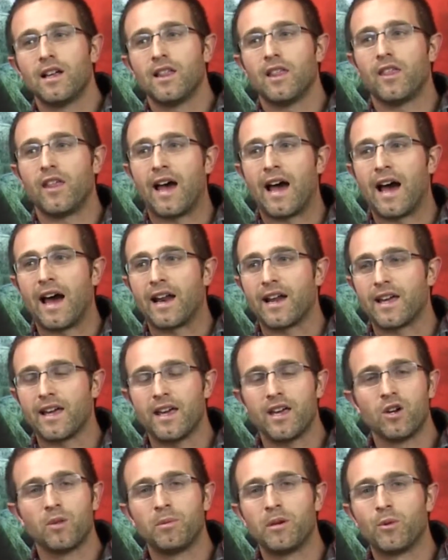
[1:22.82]
that
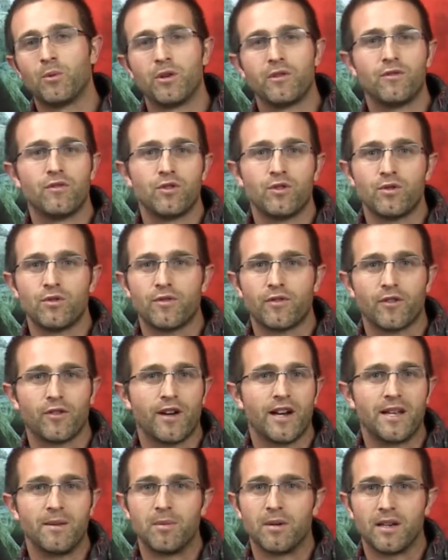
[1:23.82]
it'll be review for
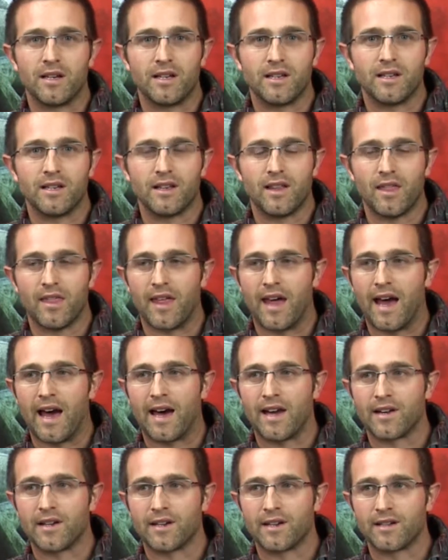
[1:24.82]
anybody
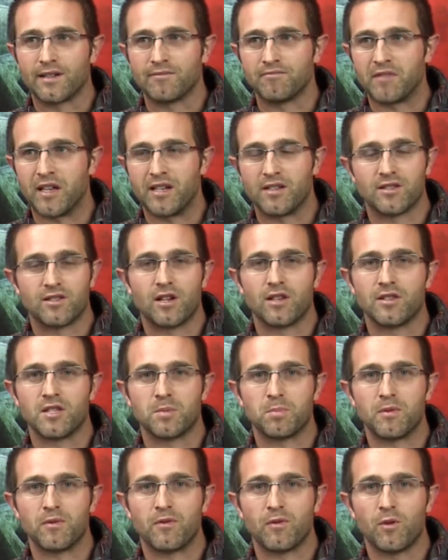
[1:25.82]
that has done
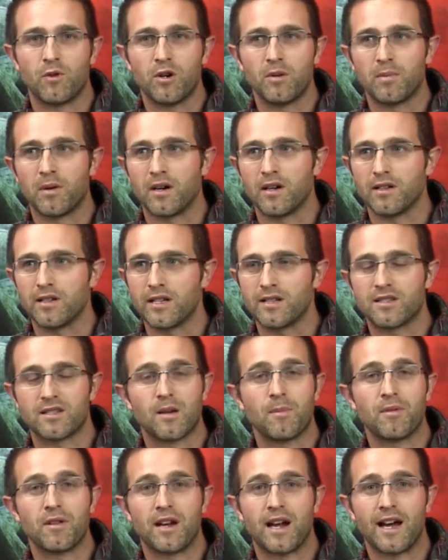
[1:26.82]
this before, but it's
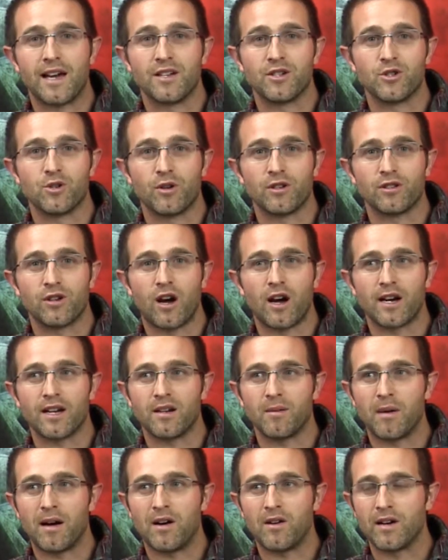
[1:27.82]
something I enjoy
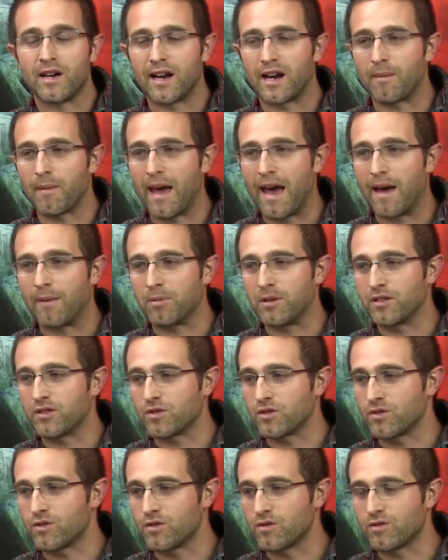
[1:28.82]
talking about, and I'm happy
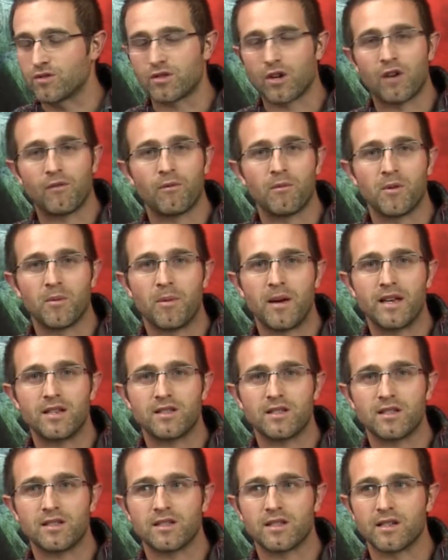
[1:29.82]
to start from the
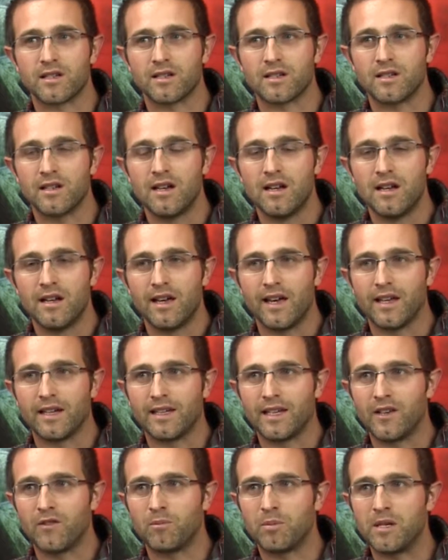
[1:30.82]
basics and
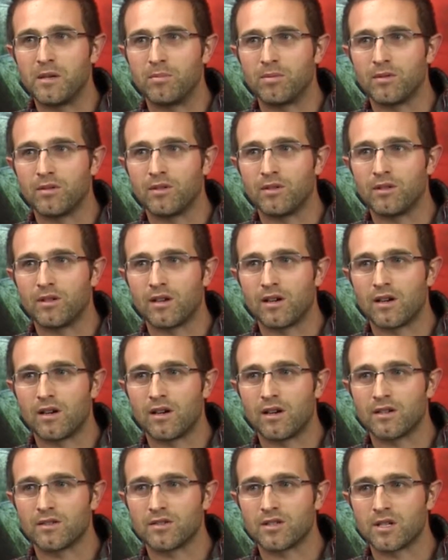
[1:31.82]
give people
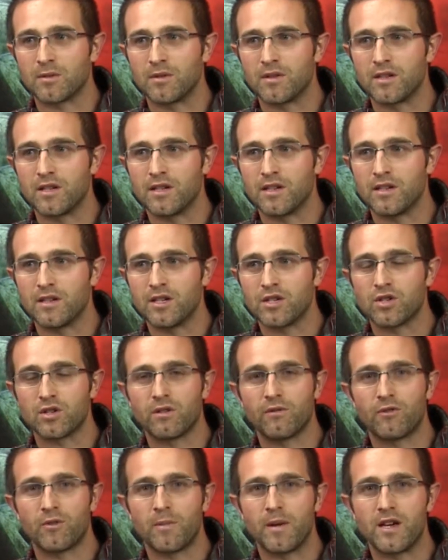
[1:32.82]
some of the initial
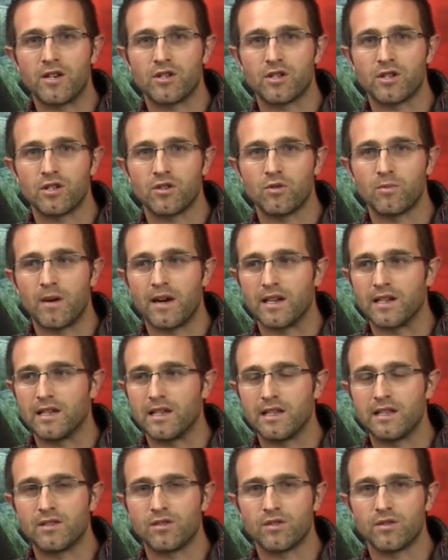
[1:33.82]
information you might
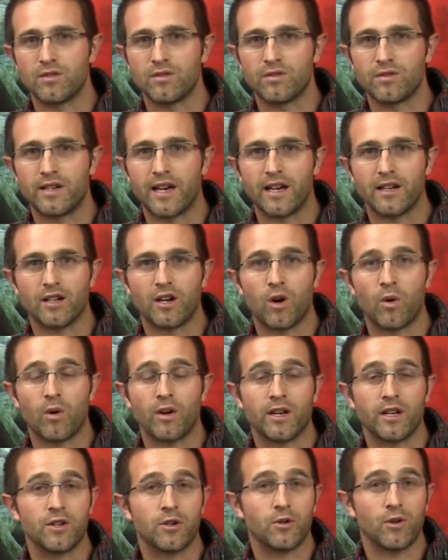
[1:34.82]
need to get
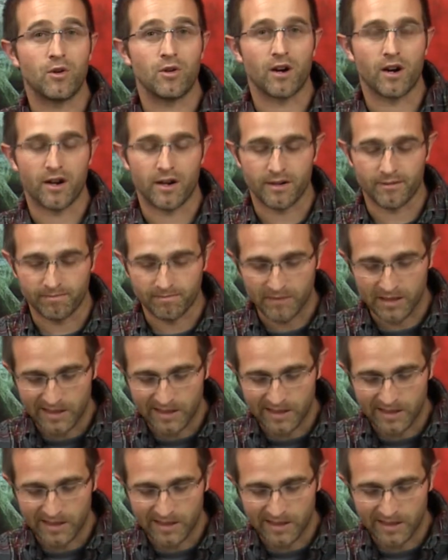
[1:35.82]
going in your own garden.